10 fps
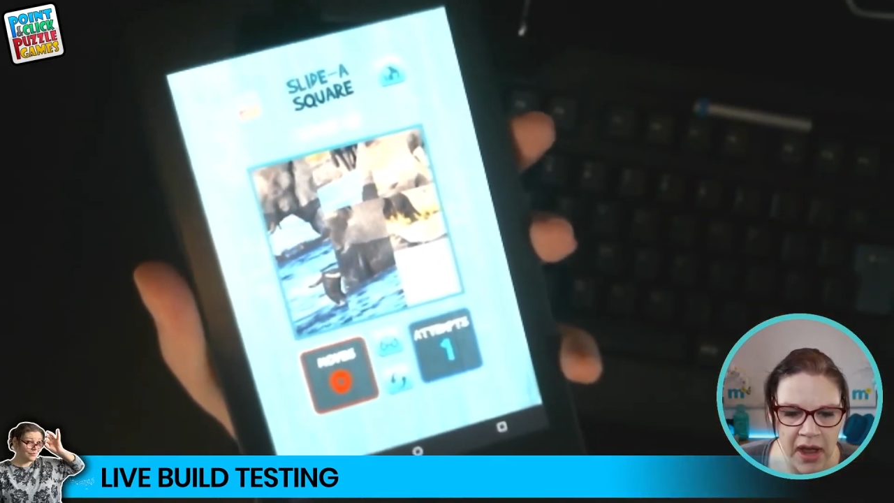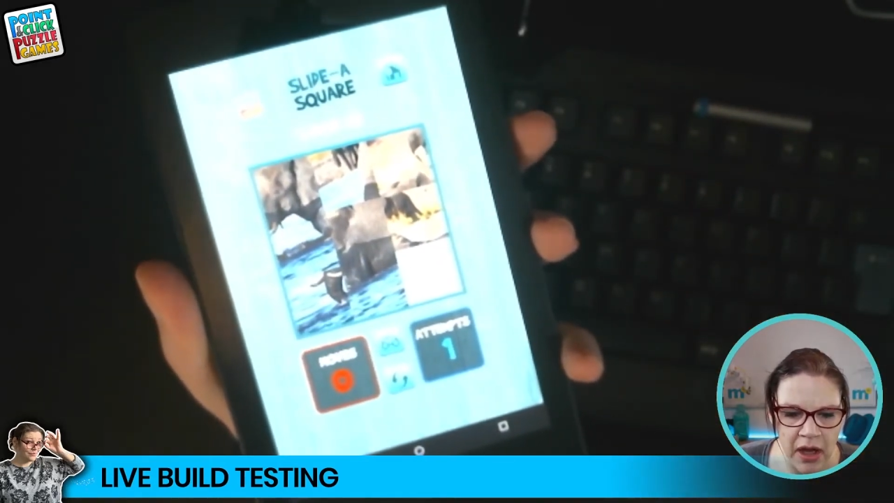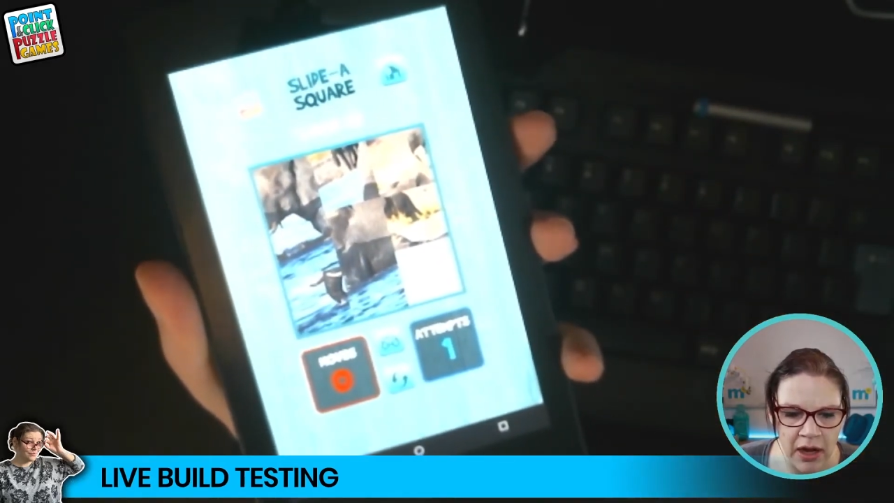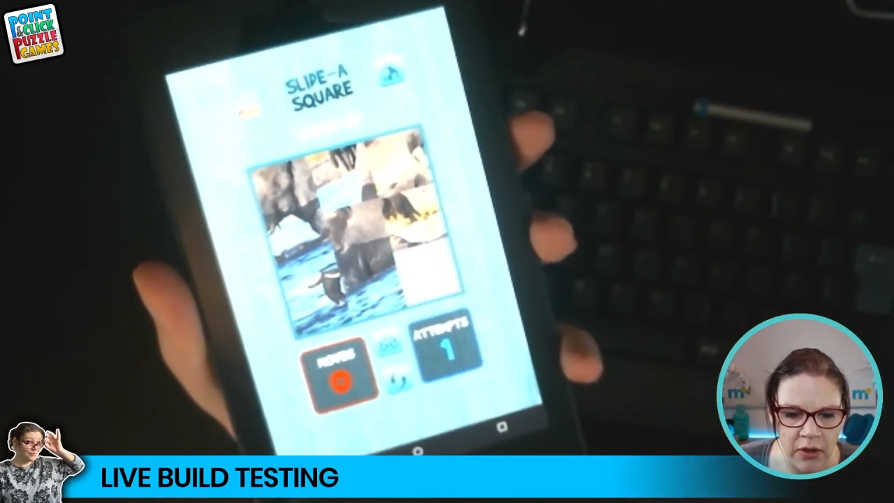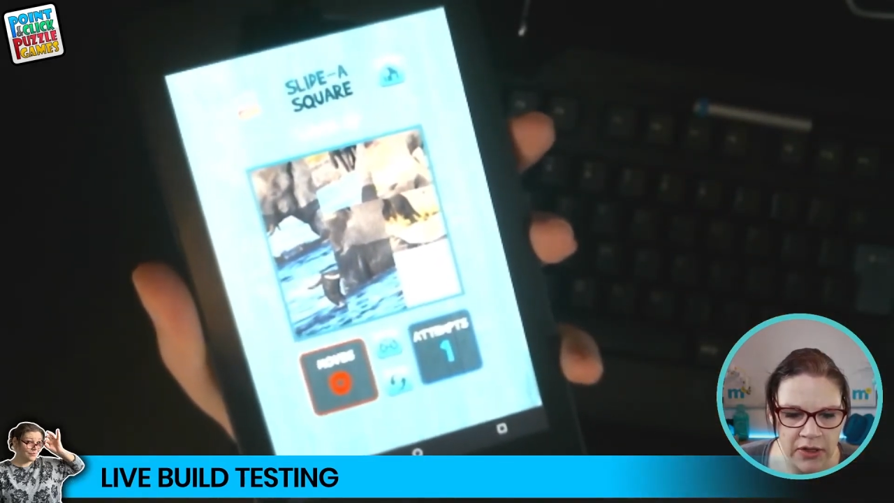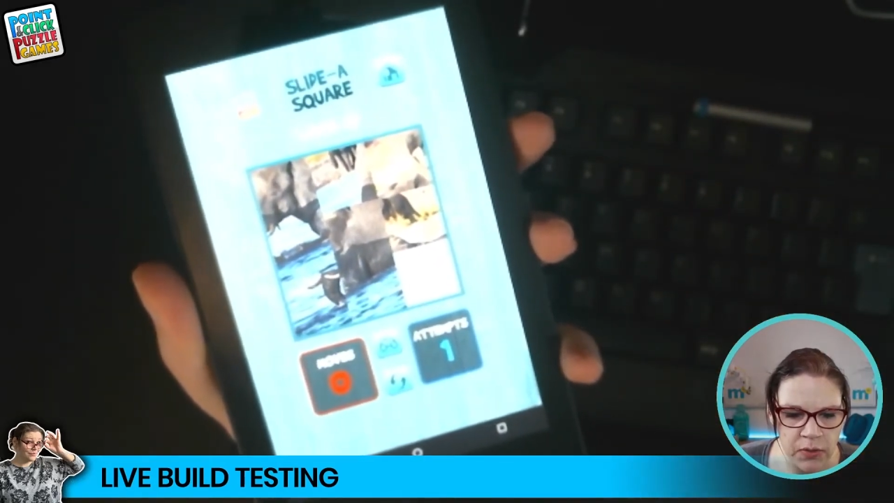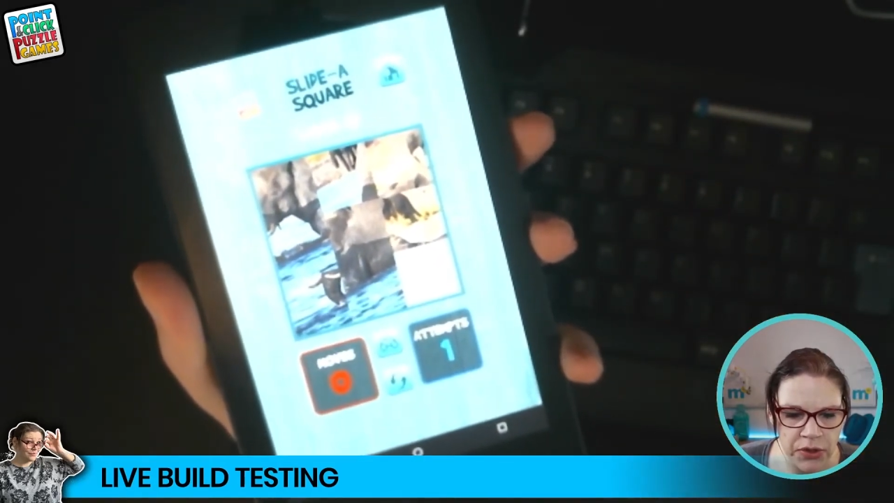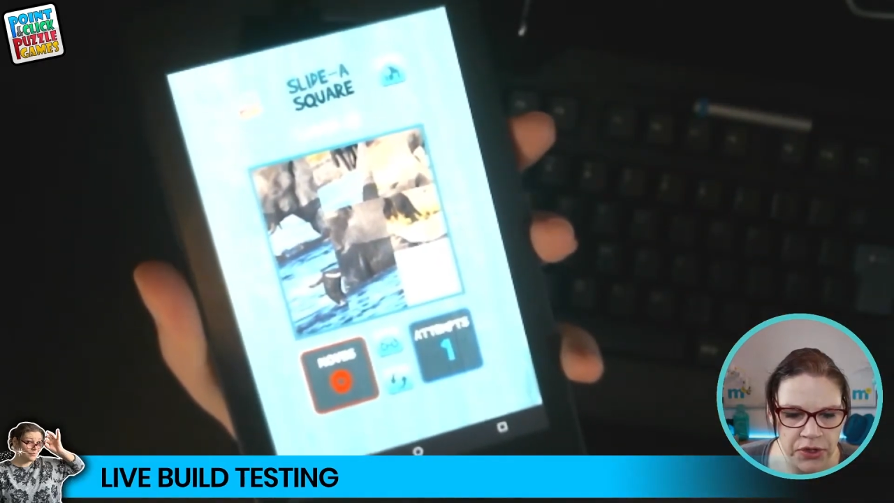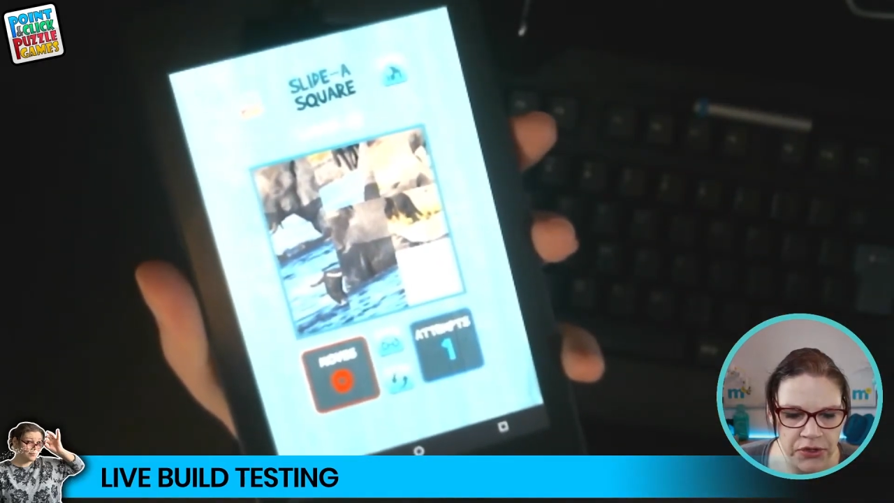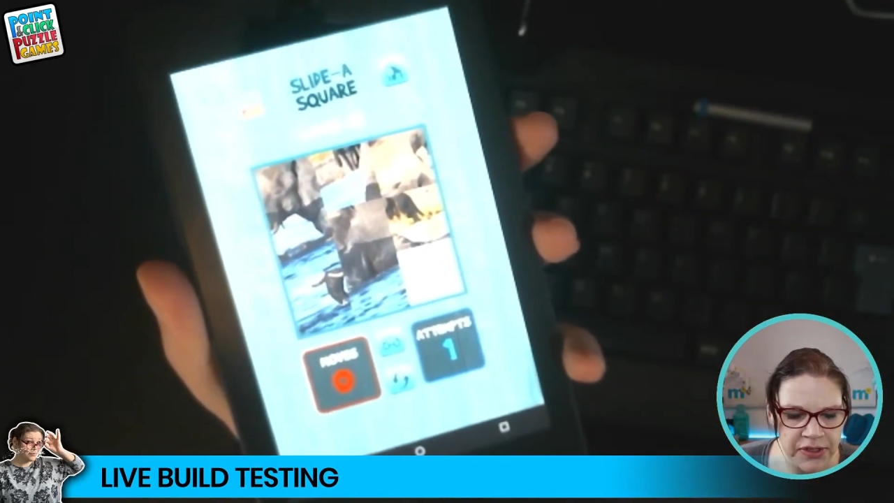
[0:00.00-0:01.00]
and I just
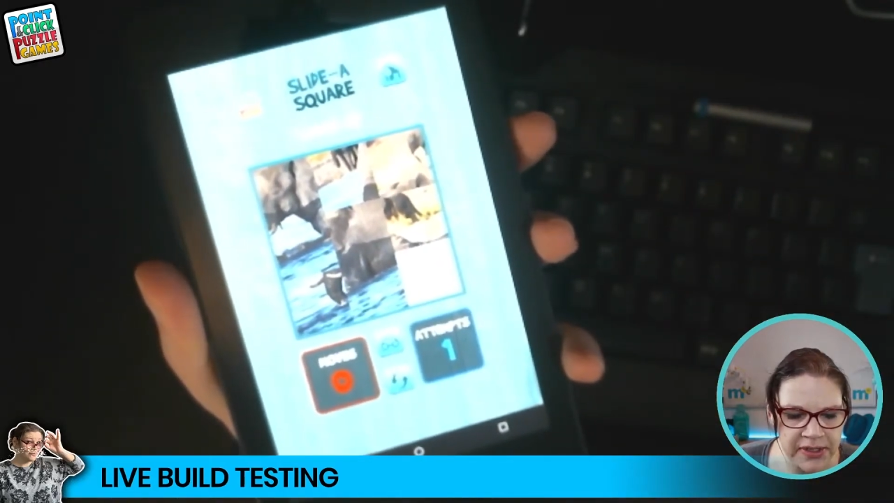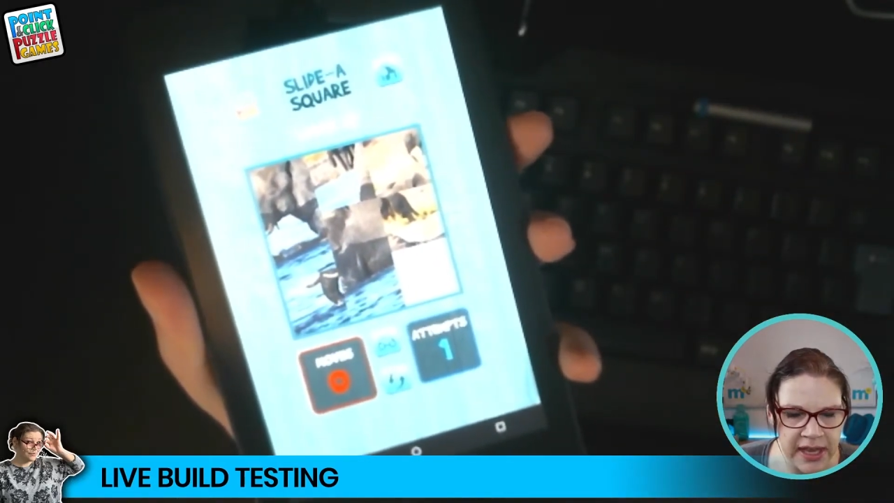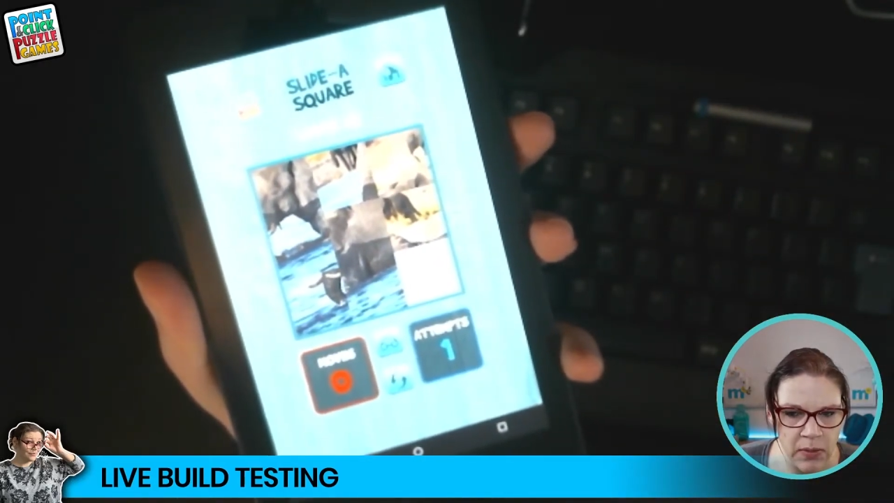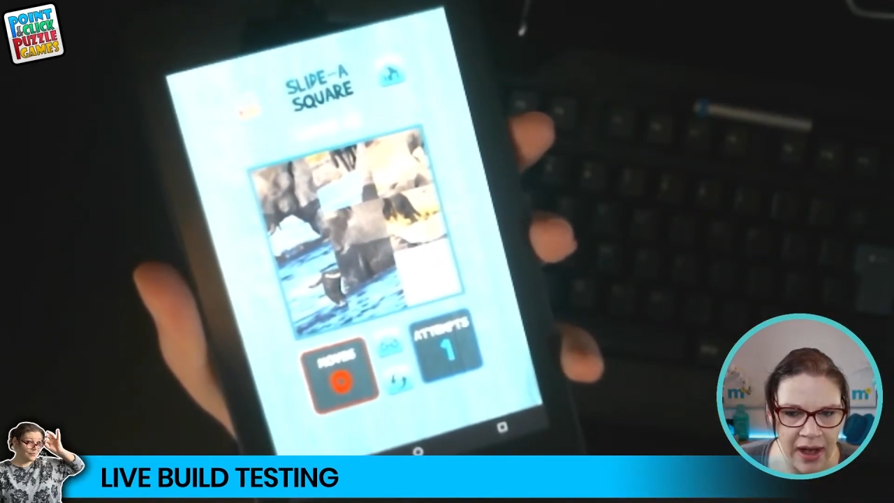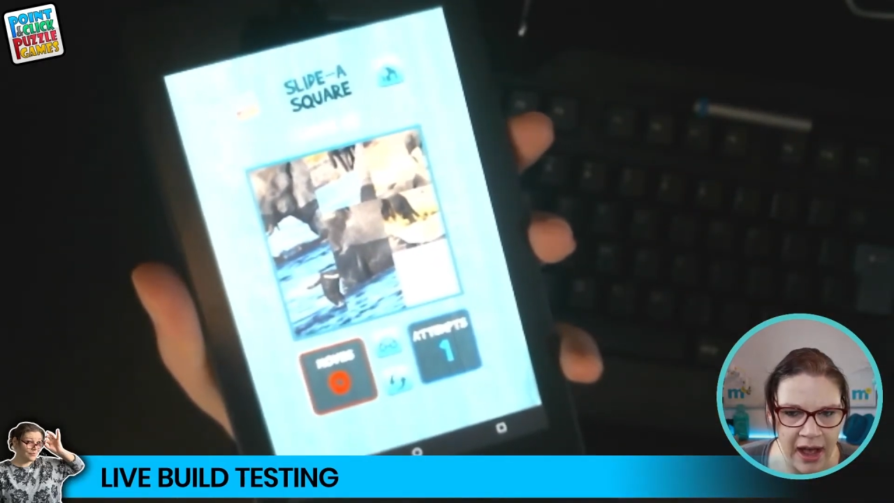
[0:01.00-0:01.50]
want you to see what